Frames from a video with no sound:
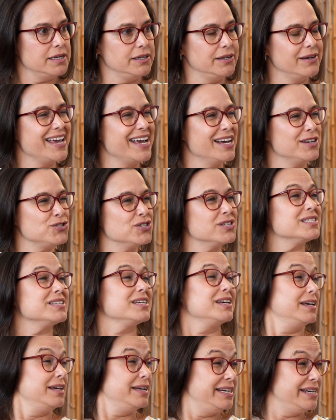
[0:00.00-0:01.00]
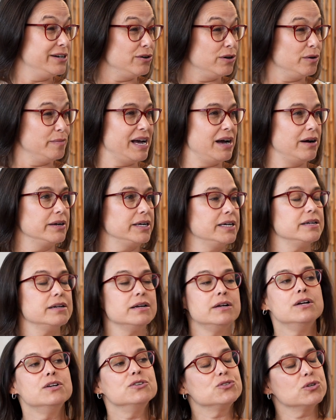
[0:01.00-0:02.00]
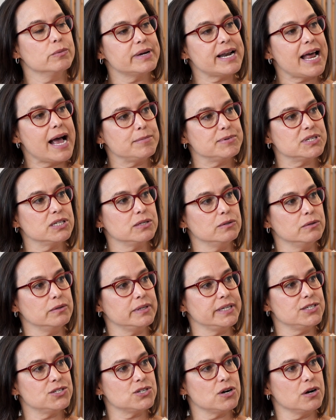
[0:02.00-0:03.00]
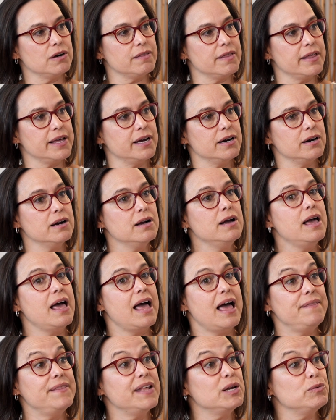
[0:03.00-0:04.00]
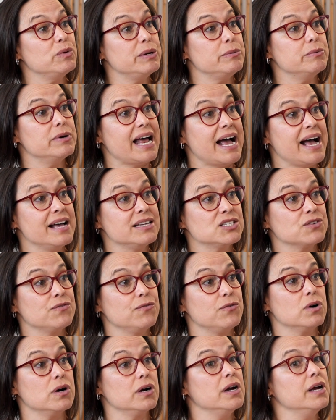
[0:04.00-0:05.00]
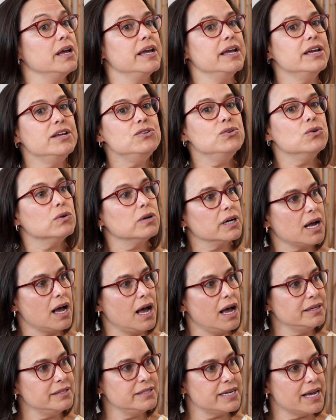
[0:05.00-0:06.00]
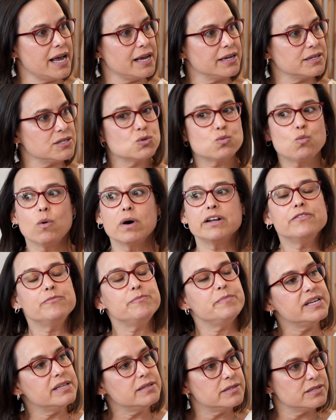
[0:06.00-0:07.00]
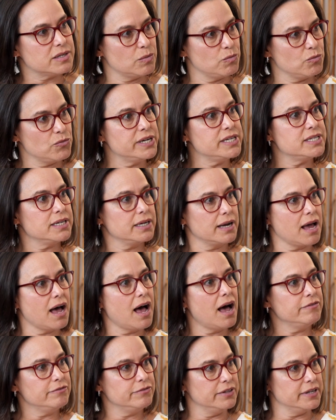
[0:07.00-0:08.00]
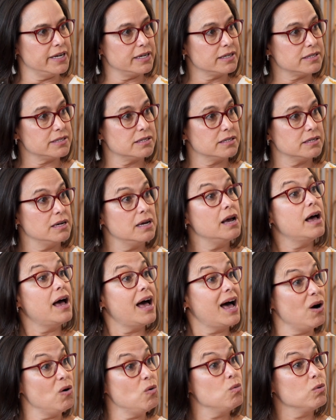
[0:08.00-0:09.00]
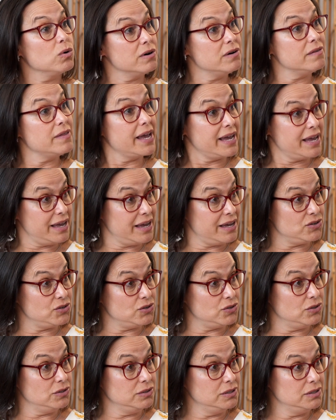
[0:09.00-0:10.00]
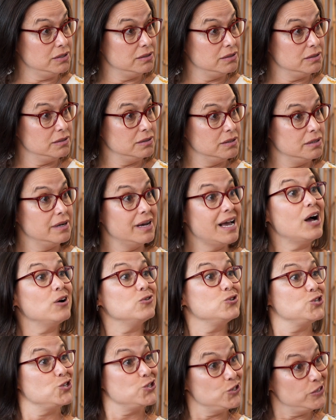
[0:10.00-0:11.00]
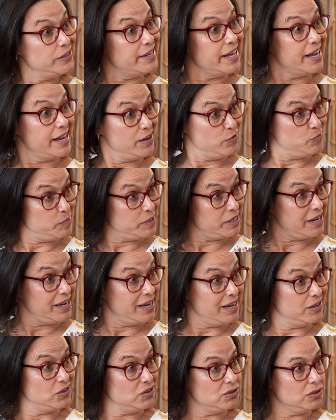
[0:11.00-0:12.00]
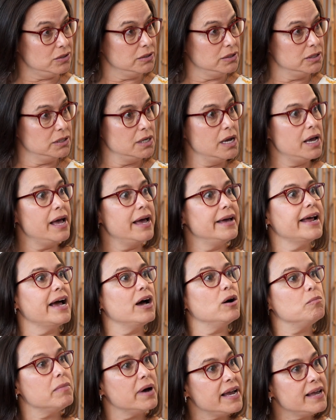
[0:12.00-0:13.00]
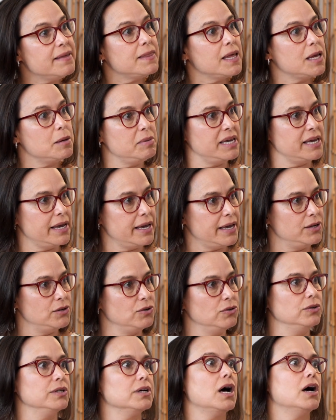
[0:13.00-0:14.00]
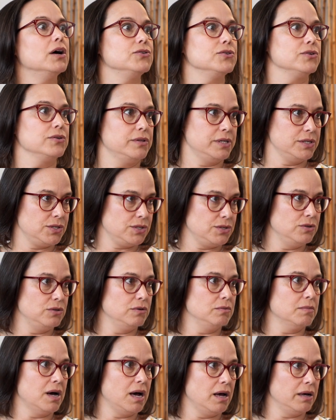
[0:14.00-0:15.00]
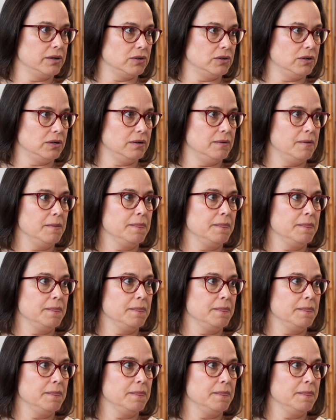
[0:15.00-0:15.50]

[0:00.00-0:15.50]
You can't just hear about it. So it would absolutely start there. And then we would ask for, in your context, what have been some recent conflicts? How were they handled? How should they have been handled? And how might they be handled under this new model?